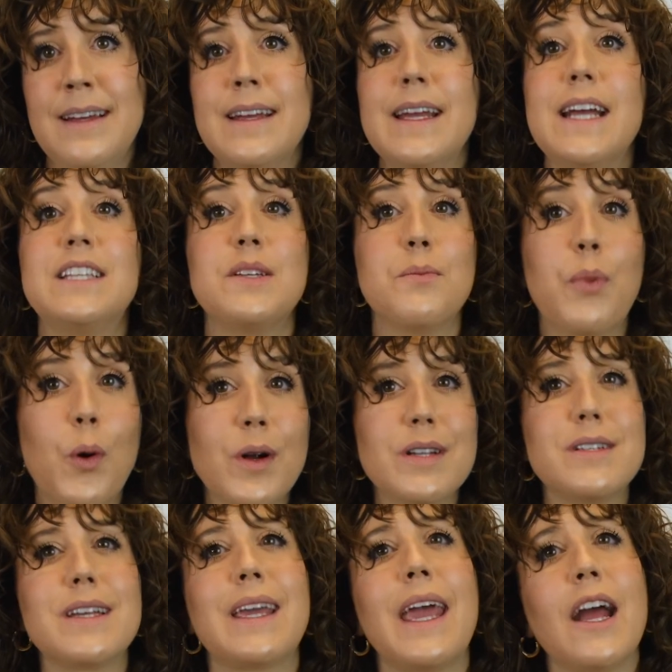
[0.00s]
It's important
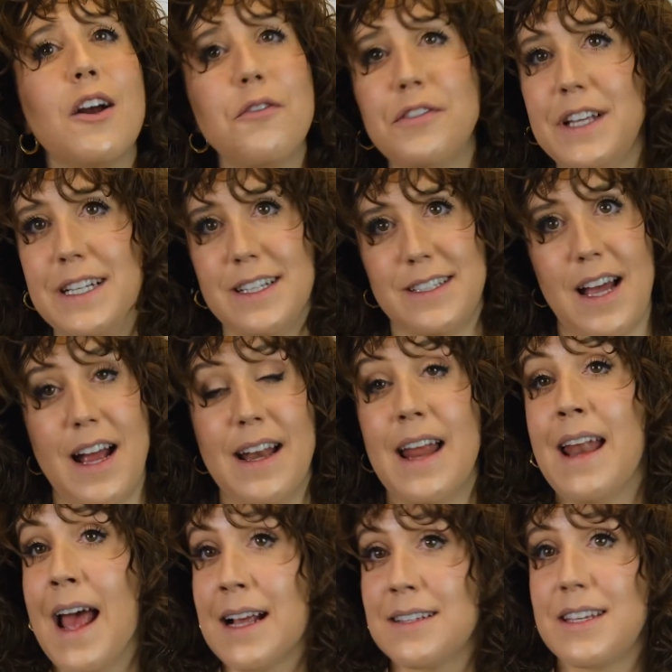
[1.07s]
to carefully design
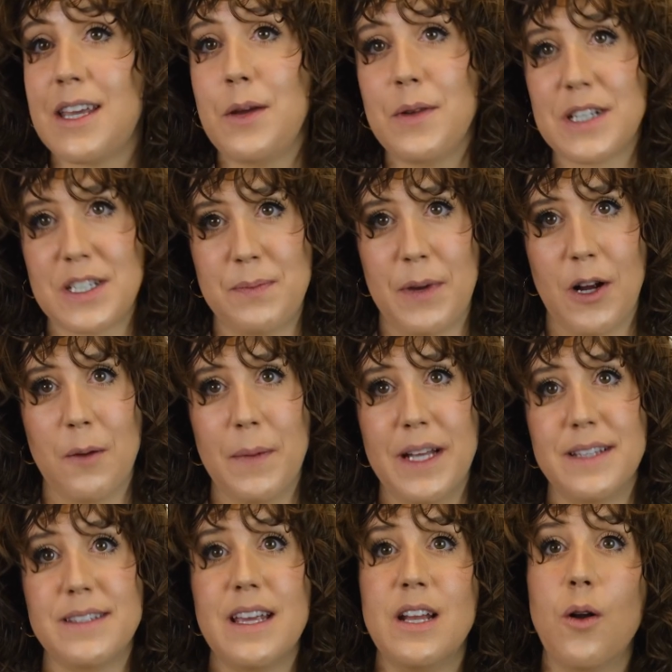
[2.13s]
and execute
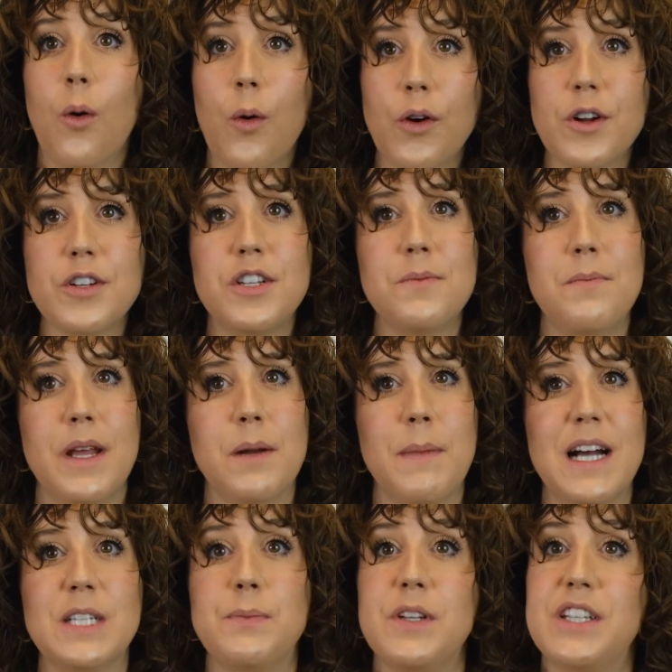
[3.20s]
experiments in order to
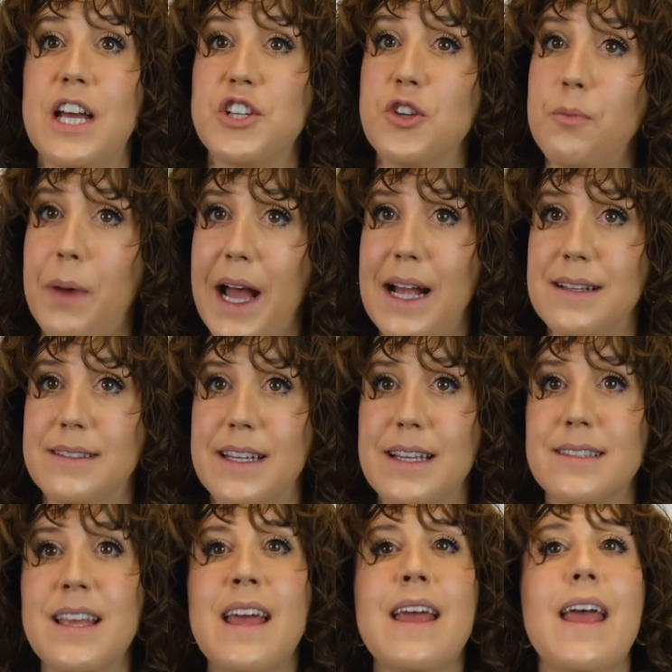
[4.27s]
minimize potential
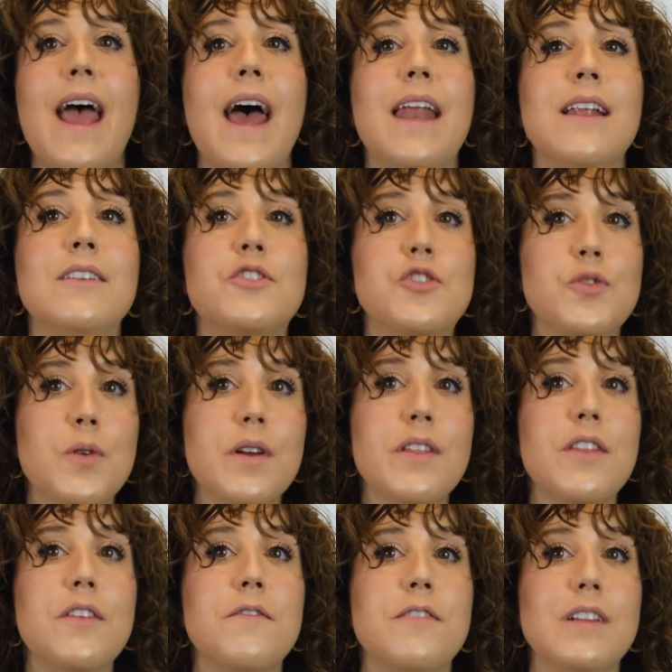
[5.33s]
biases and ensure
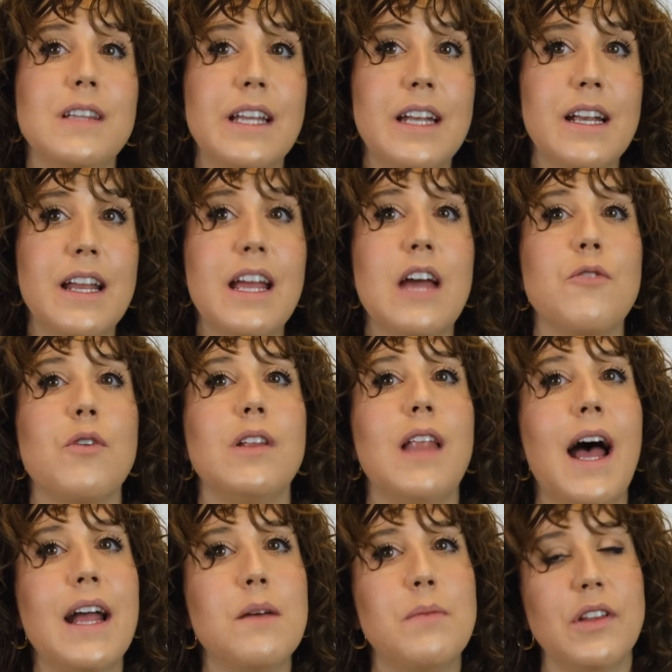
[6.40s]
that the validity and
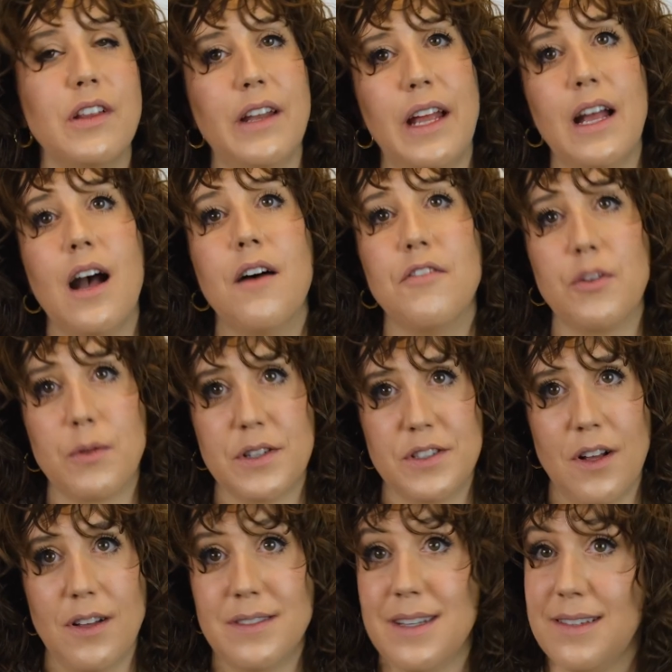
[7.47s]
reliability of the
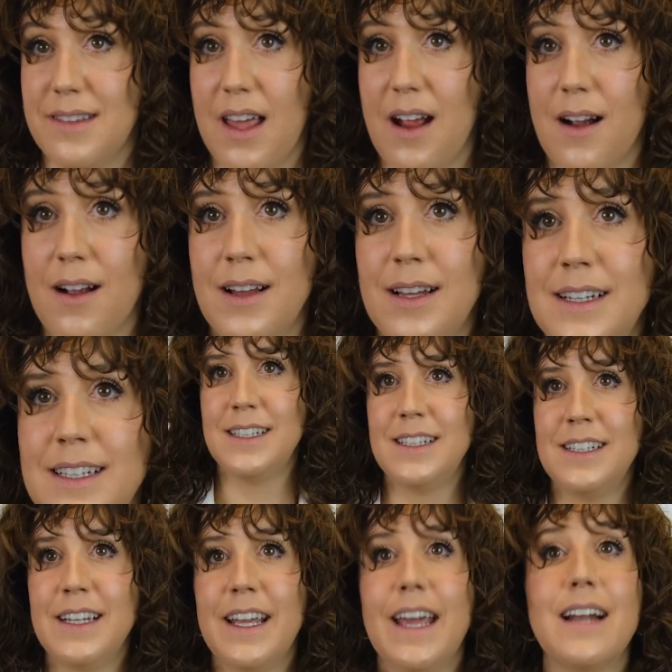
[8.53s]
result is there.
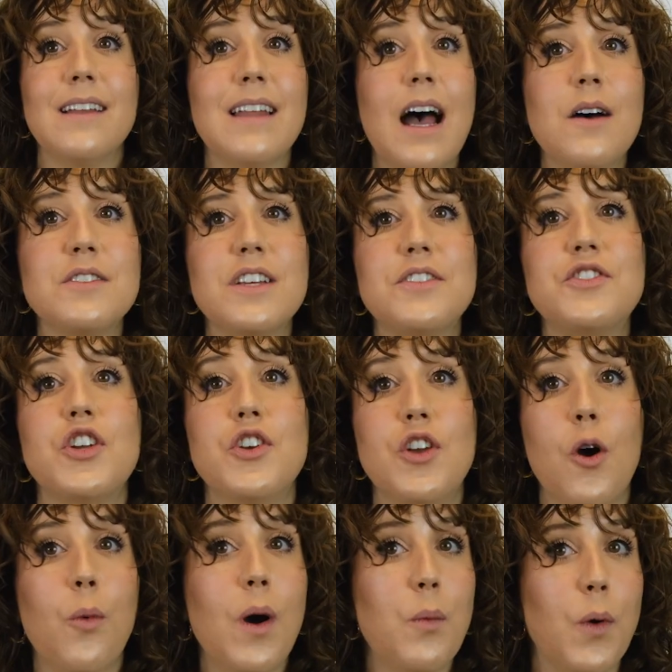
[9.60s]
It allows us to
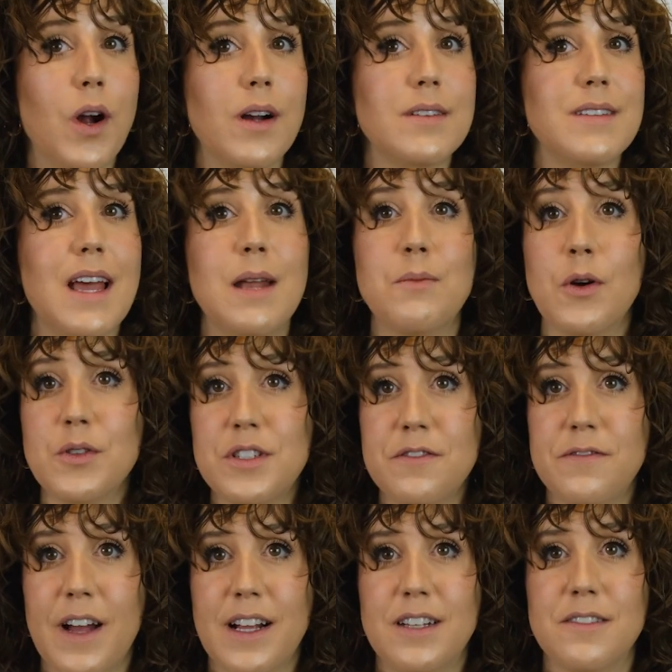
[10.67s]
know what works and most
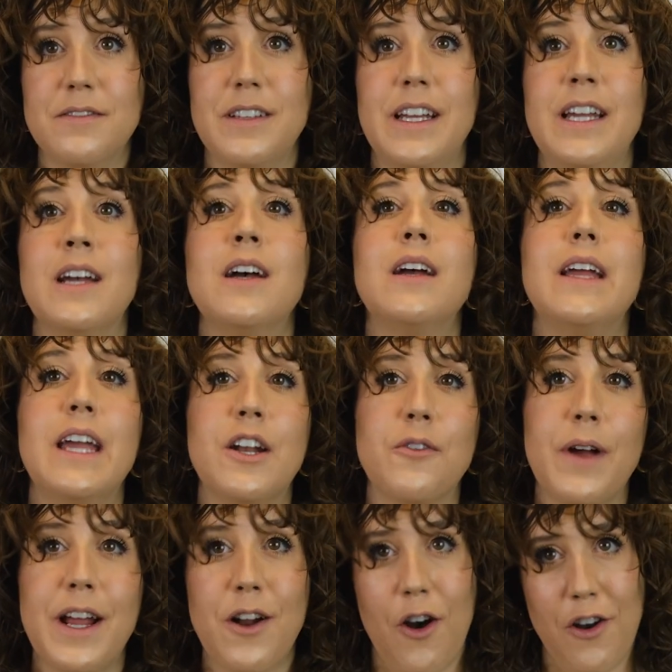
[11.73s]
effectively
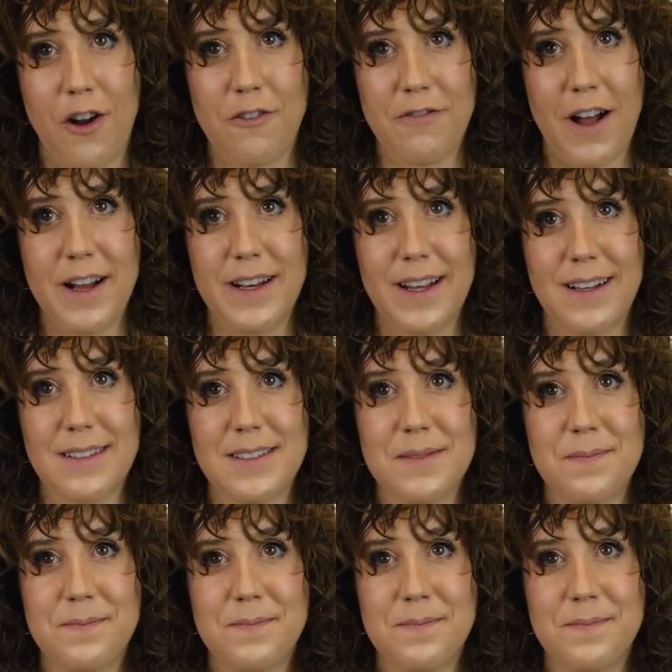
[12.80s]
iterate on our findings.